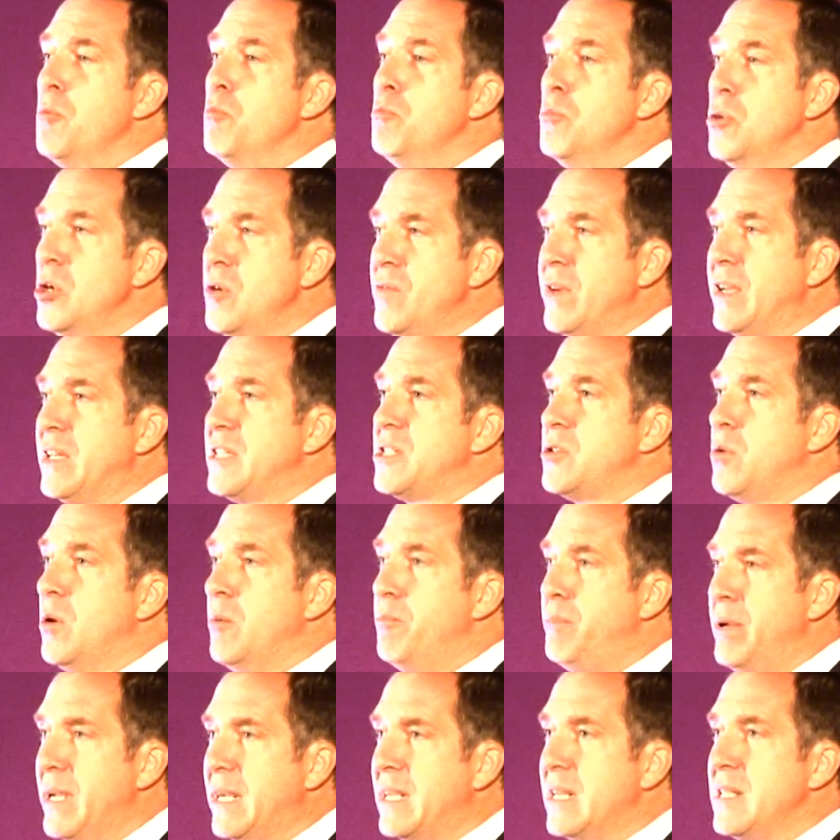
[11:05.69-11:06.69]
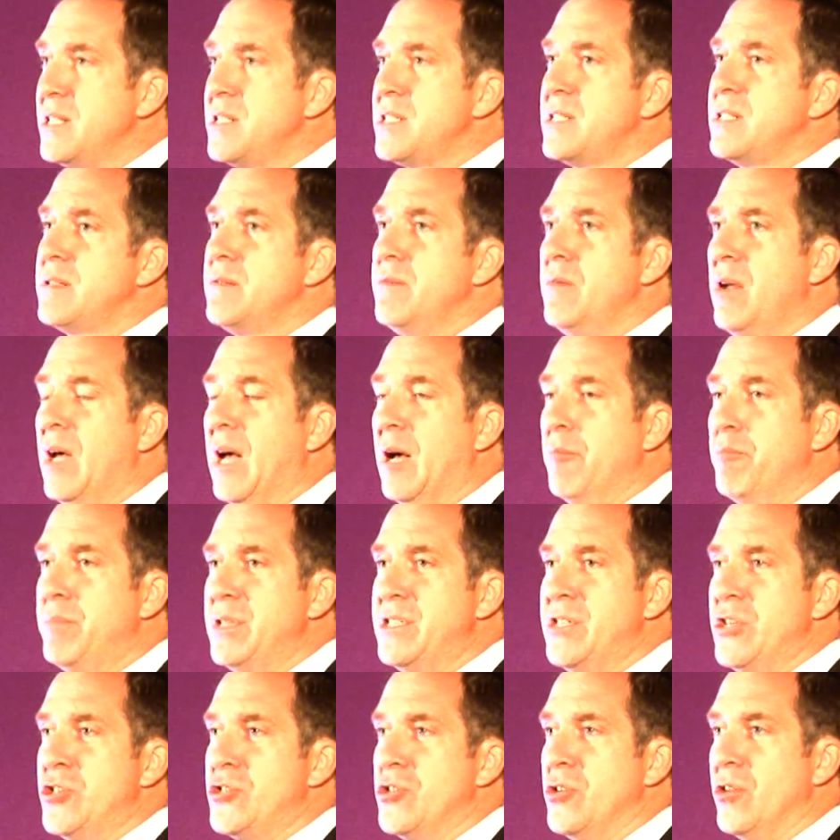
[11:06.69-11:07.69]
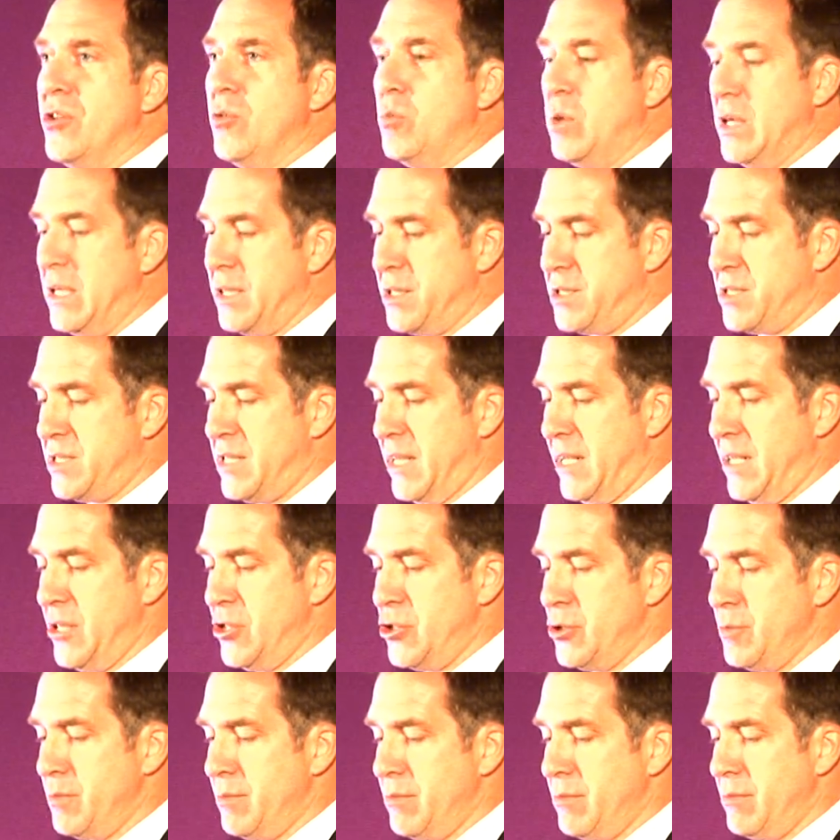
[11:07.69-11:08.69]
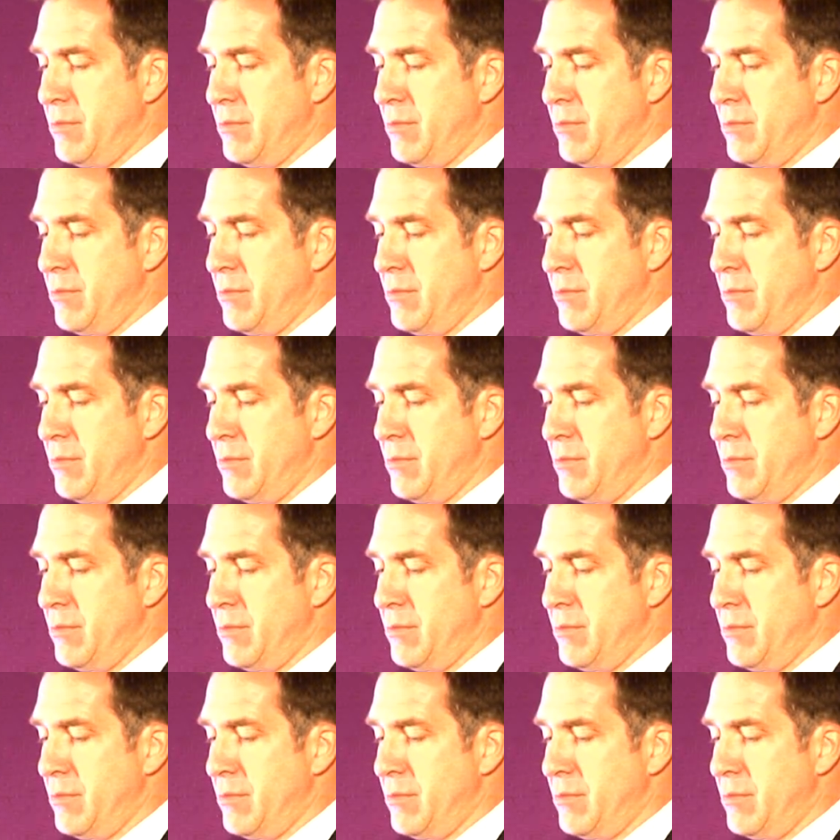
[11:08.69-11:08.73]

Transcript: moving to a bigger position on the world stage.